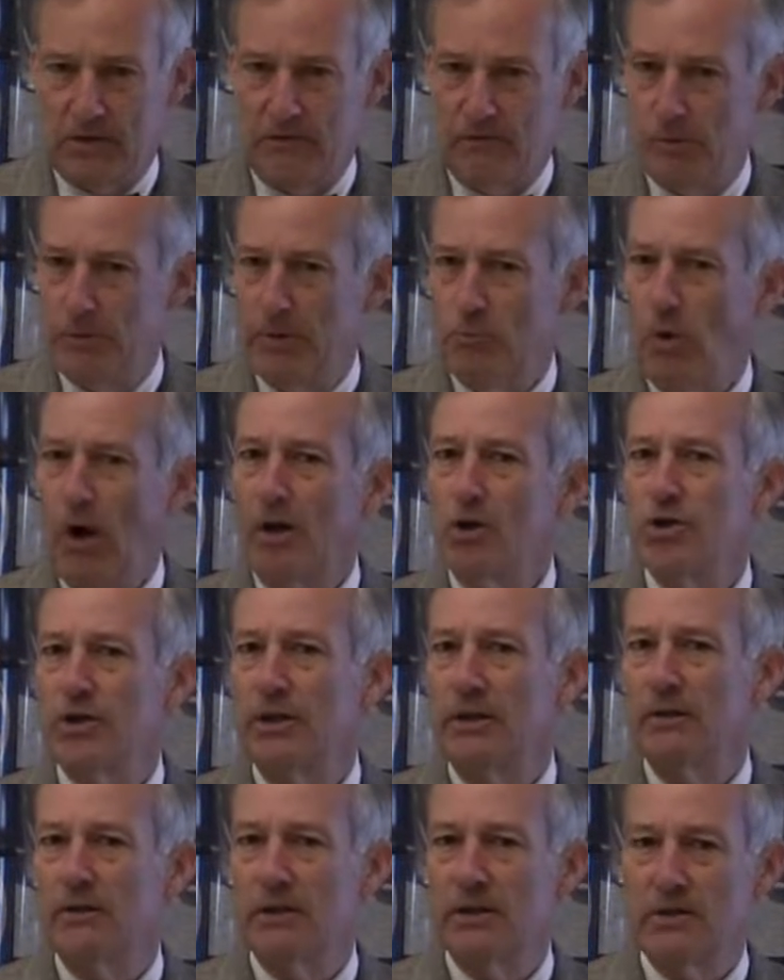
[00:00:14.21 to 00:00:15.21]
If you've been
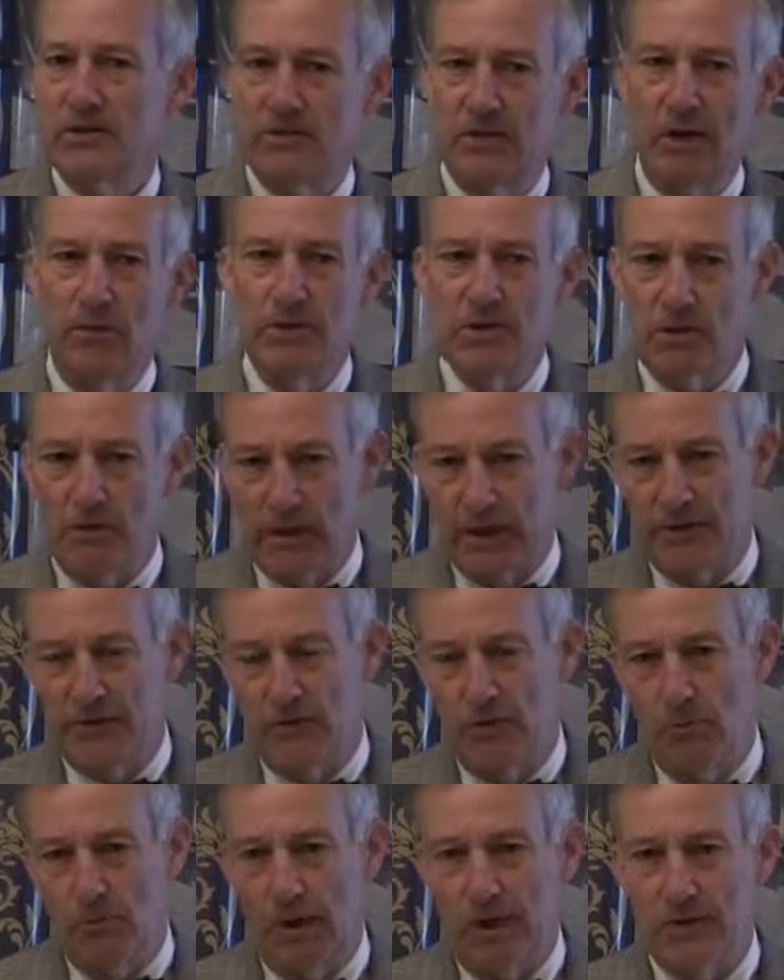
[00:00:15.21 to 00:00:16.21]
watching the series over the last
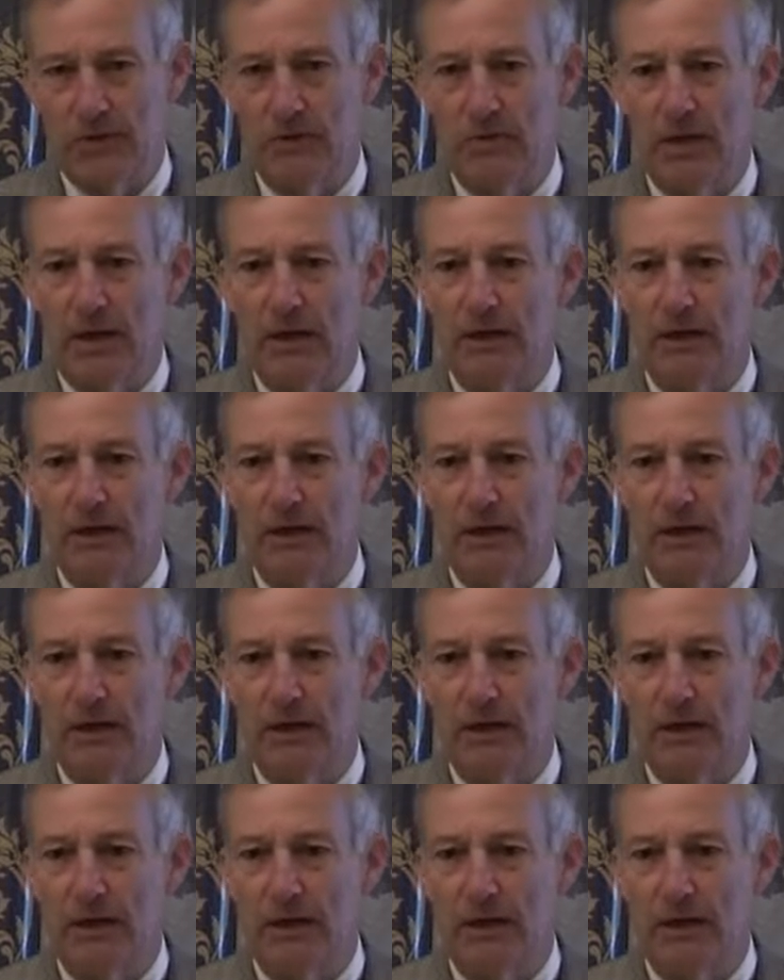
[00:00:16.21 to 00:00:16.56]
few months,